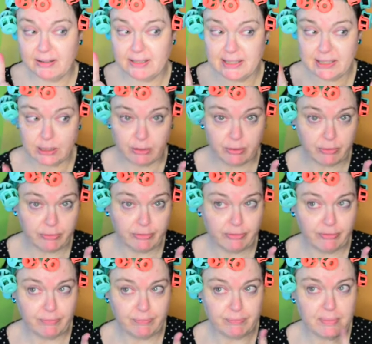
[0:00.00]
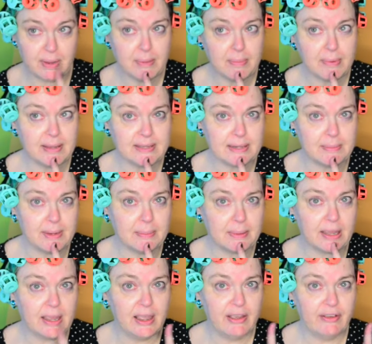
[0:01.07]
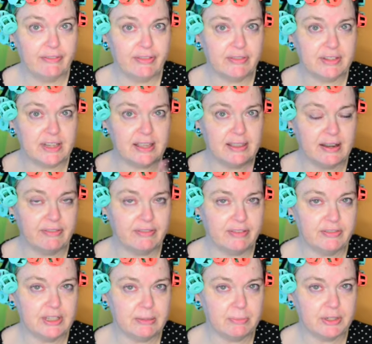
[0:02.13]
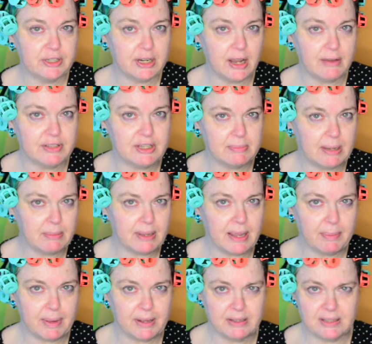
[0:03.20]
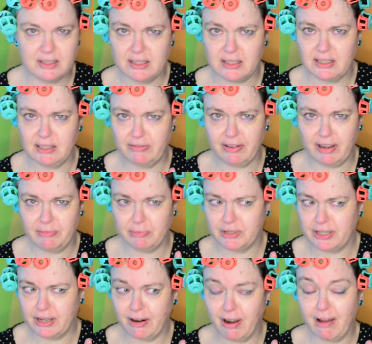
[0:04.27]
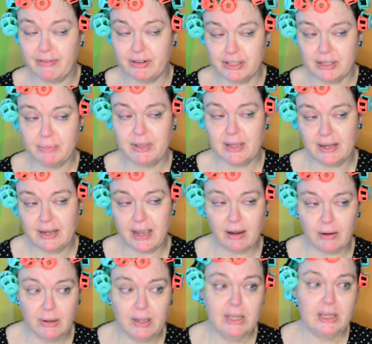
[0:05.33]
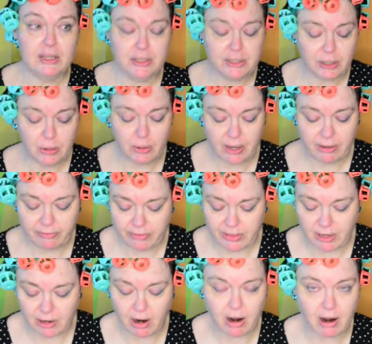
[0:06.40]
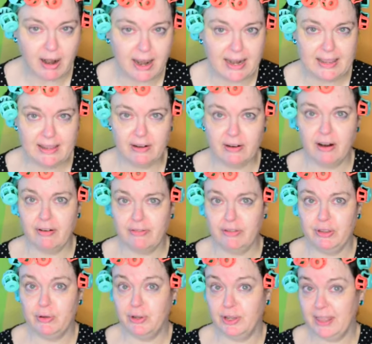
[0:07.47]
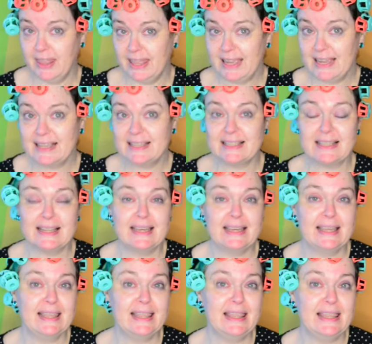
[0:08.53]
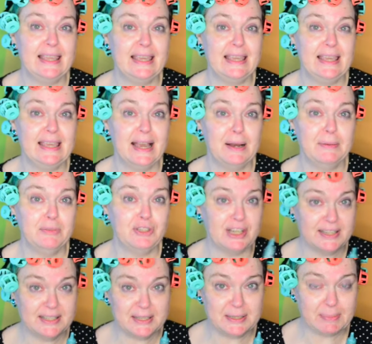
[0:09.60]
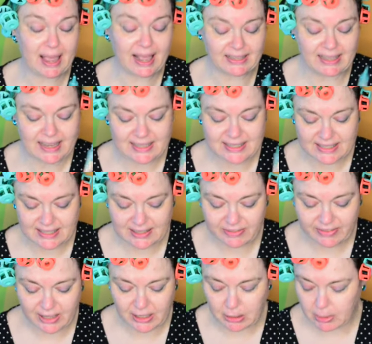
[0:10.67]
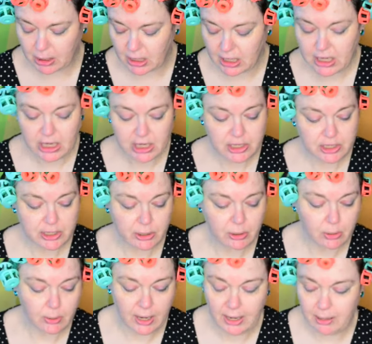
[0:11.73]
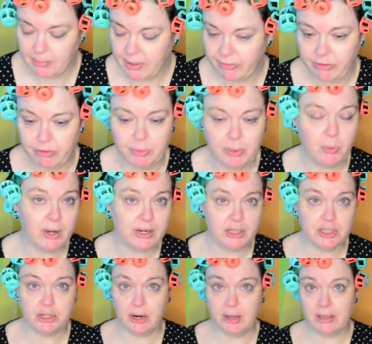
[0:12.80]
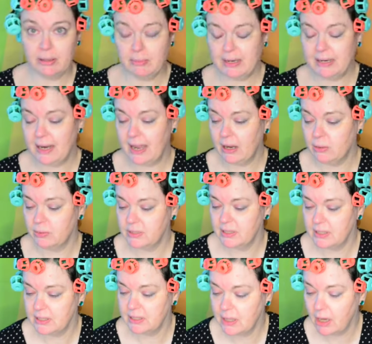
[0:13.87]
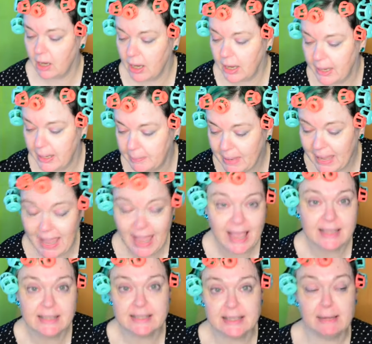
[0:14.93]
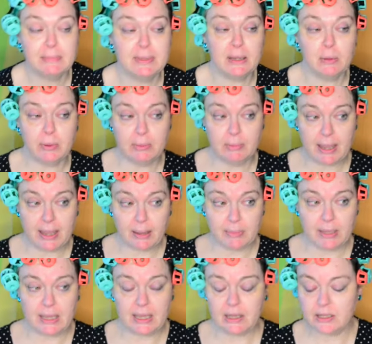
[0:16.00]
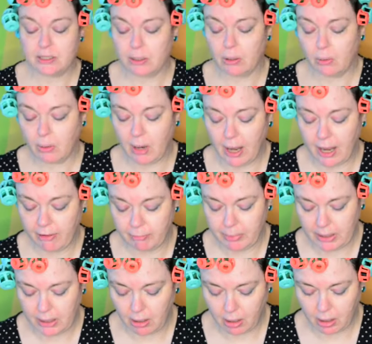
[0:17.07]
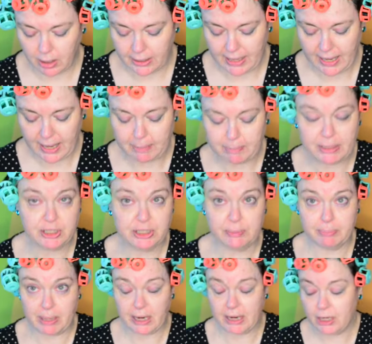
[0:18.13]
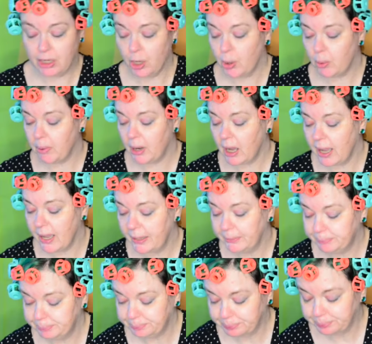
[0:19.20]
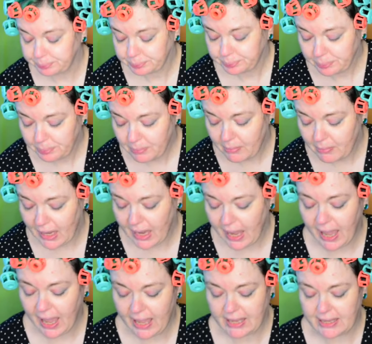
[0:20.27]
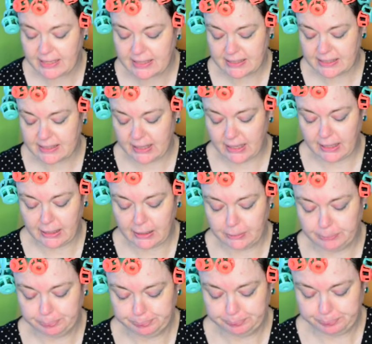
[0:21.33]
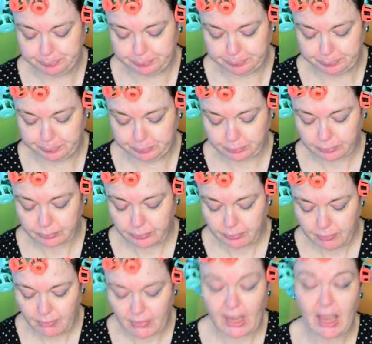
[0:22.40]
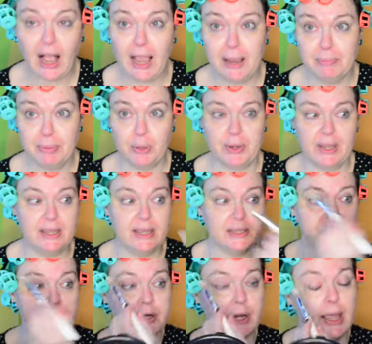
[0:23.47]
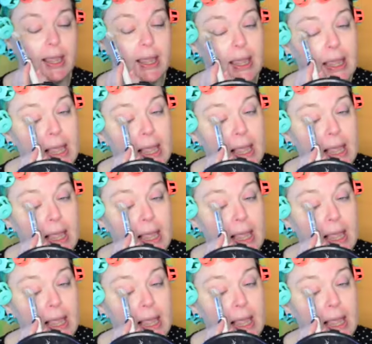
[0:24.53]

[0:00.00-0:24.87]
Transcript: It's still, is it maybe 50 and then 15% off? So they may be up to 65% off or something now. So if there are a few good things, like the Genesis palette still available. So if you've been wanting to try them, now's the time. And same thing with Makeup Geek. So I've been on a budget buy, no buy. And I broke it yesterday.